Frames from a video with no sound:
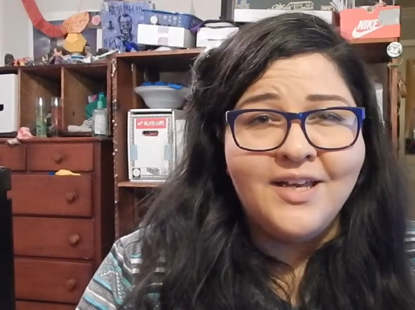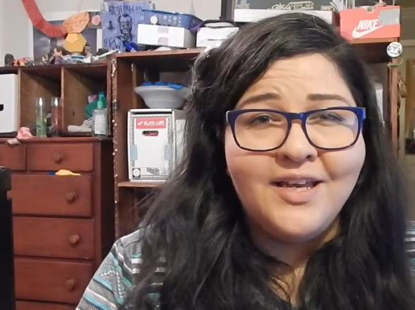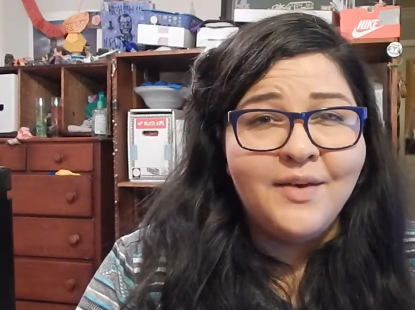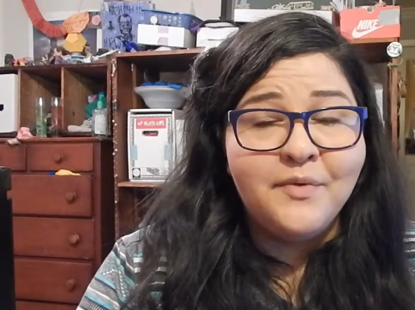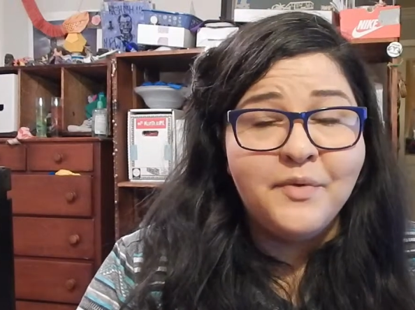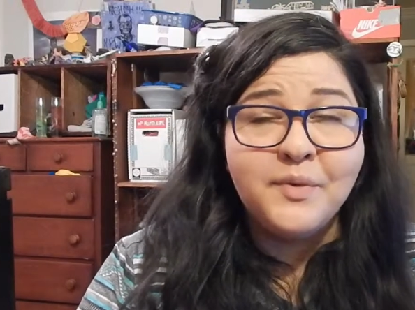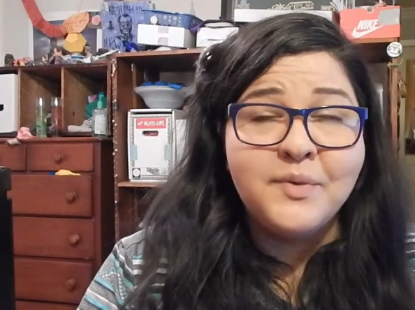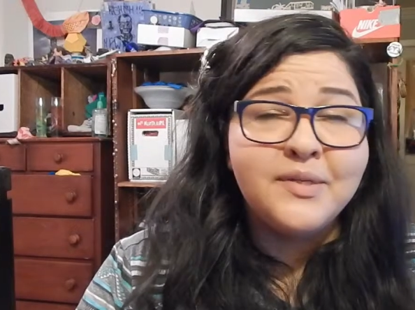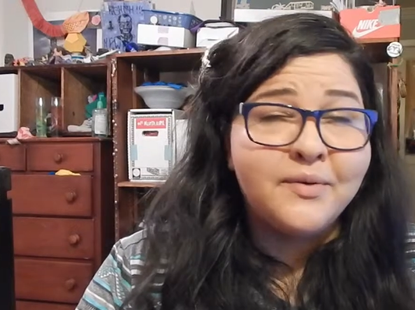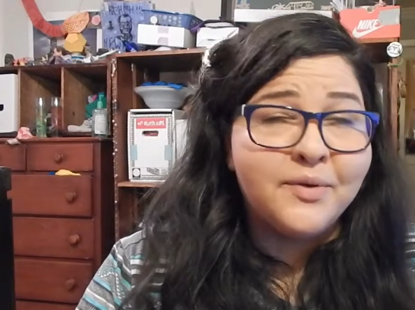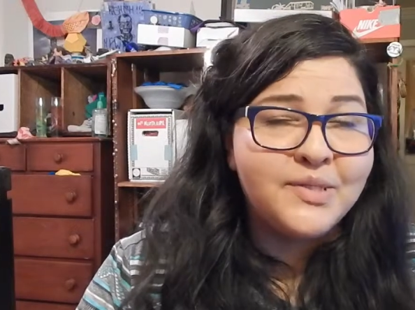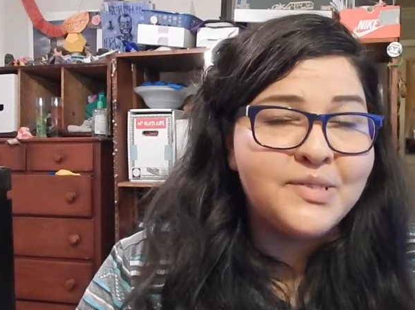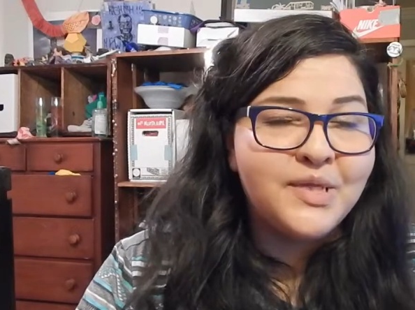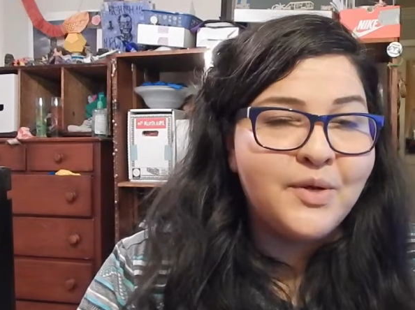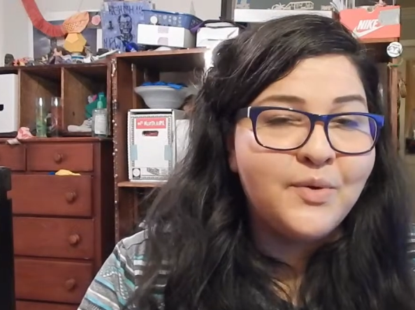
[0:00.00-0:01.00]
Even though it was a little
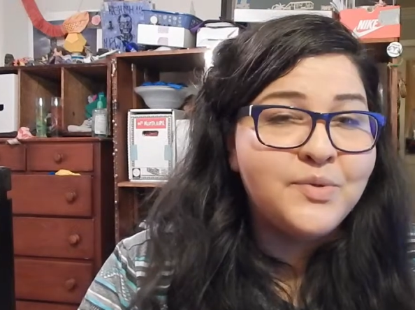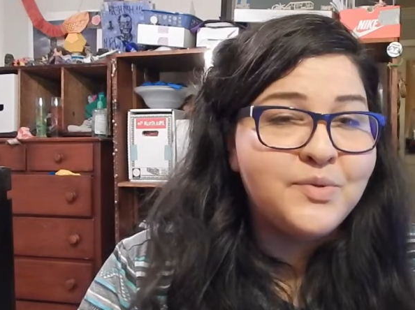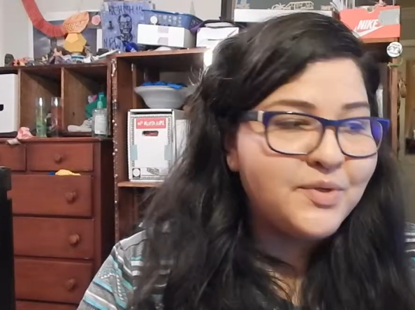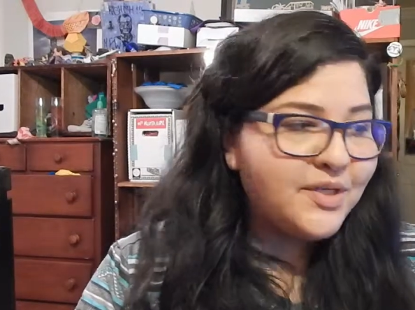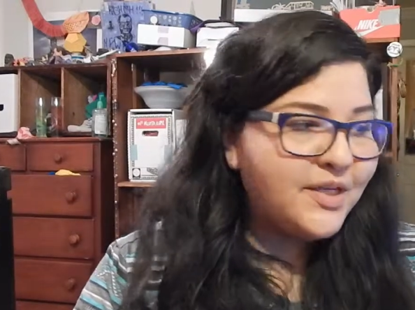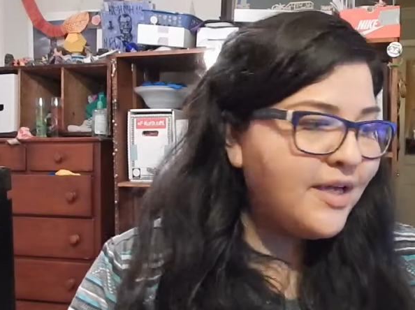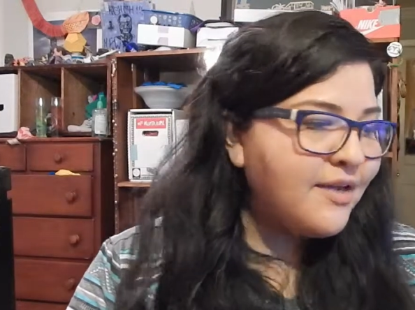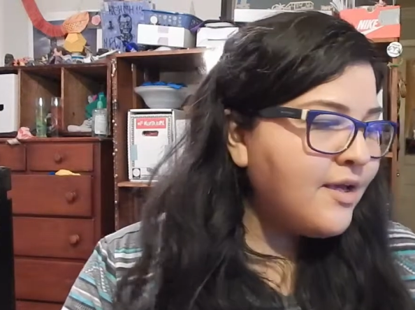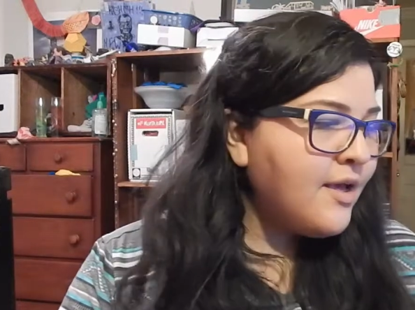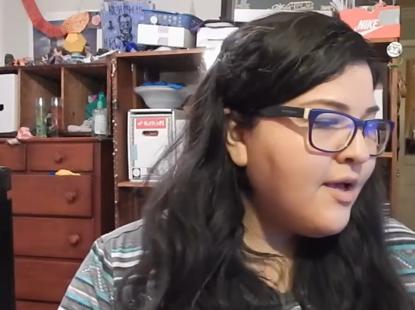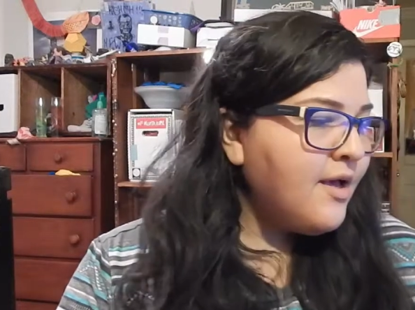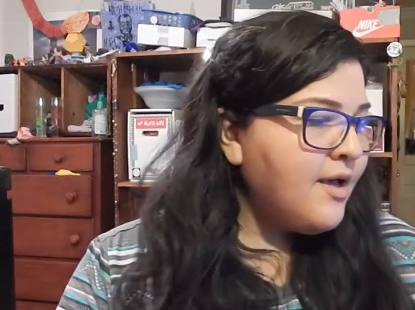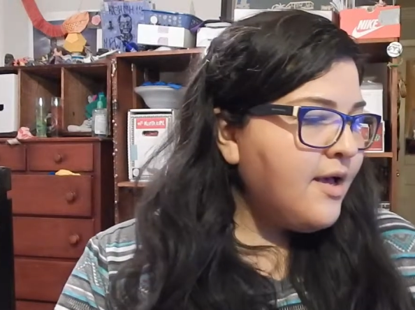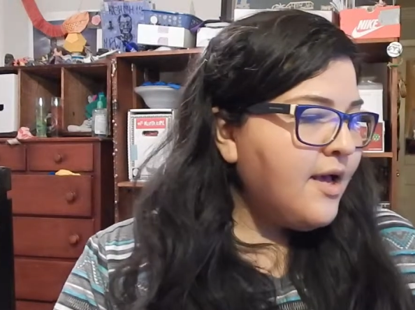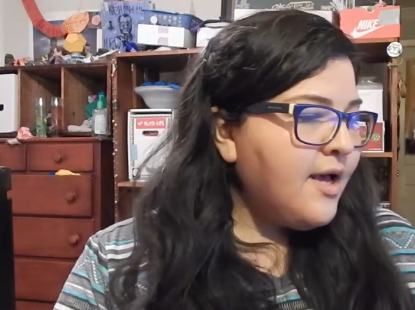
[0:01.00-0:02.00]
slow, it was really good.
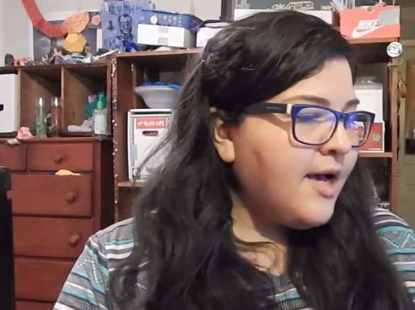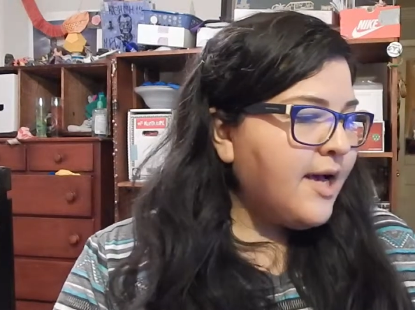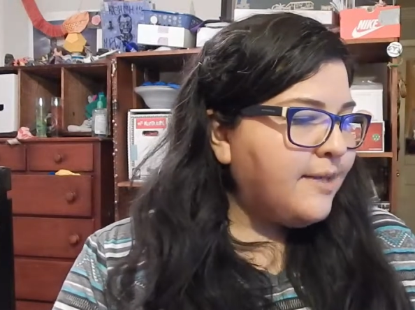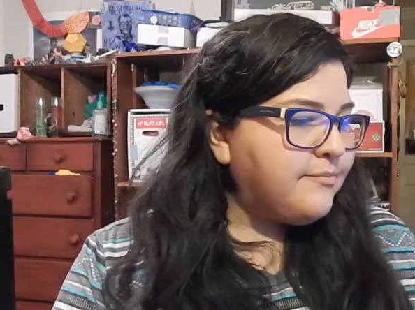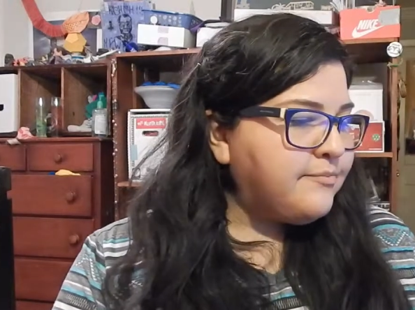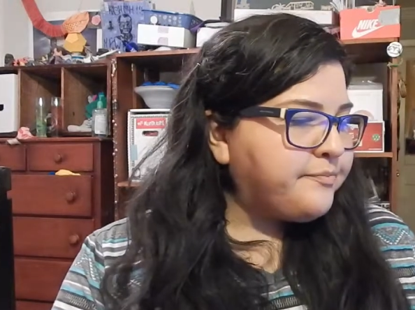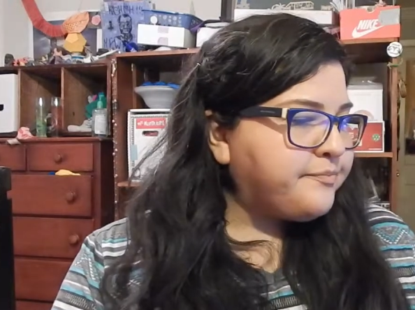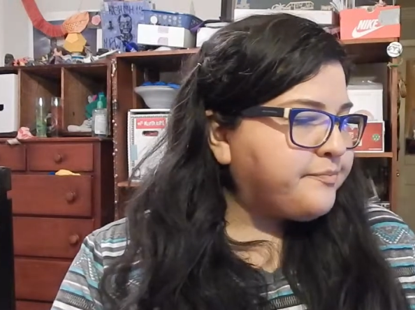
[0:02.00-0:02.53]
Um,